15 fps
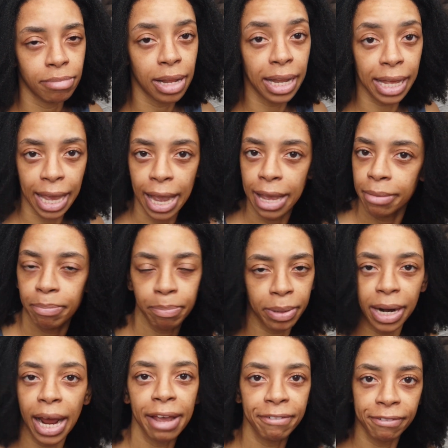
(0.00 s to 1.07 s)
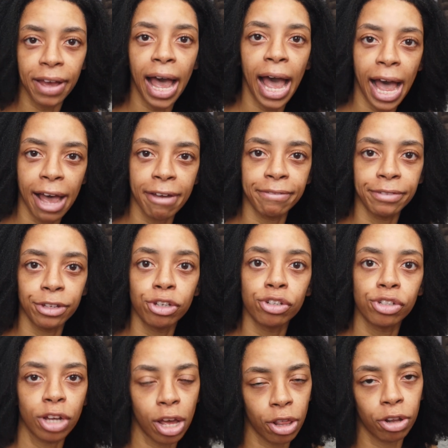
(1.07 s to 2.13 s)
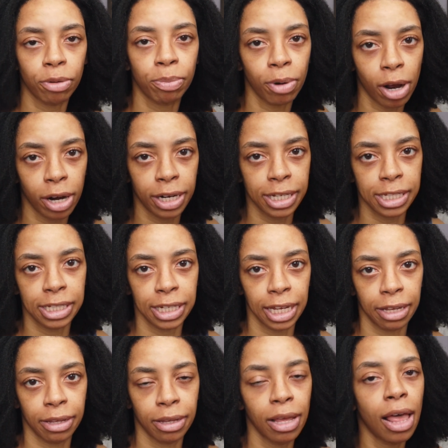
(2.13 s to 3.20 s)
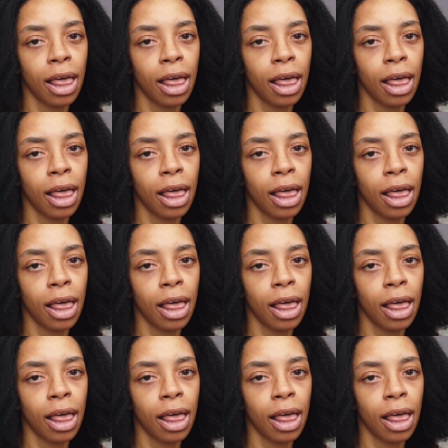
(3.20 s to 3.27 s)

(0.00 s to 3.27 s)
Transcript: but I have used other products like